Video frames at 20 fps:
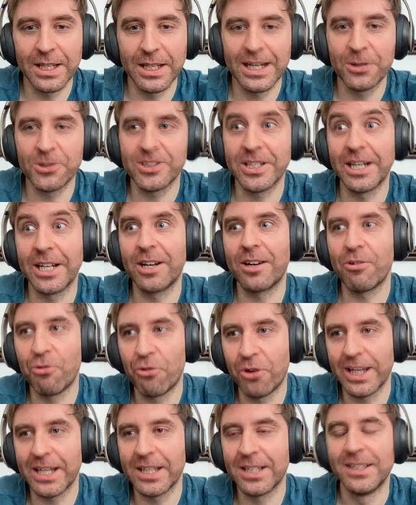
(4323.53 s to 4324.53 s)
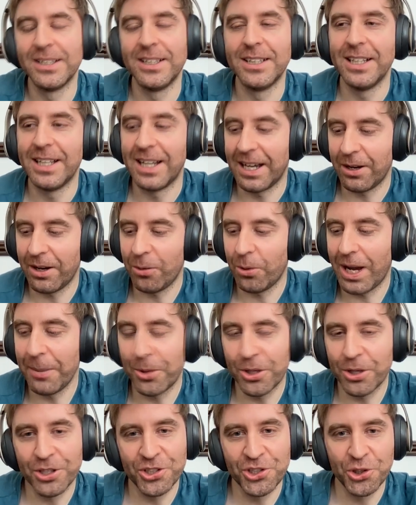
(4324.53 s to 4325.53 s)
And I was like, "Right,
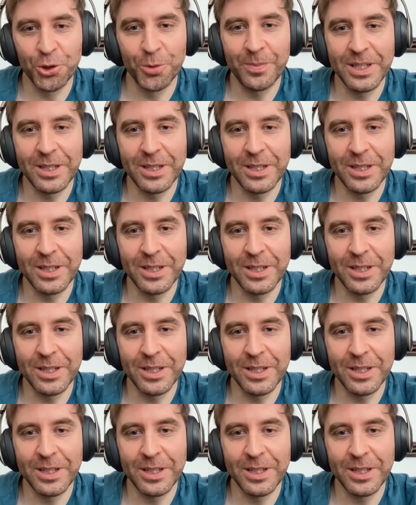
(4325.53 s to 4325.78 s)
I'm going